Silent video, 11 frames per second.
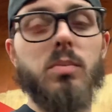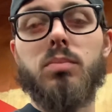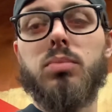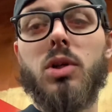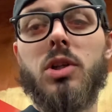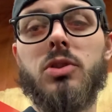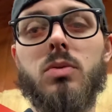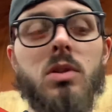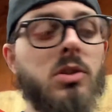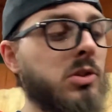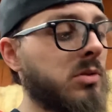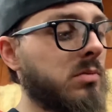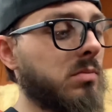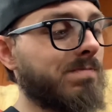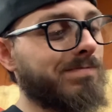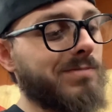pressure wash it,
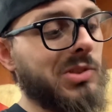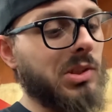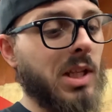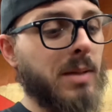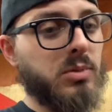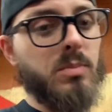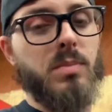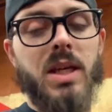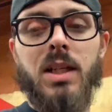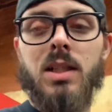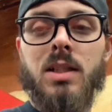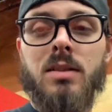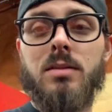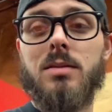slap some paint on it,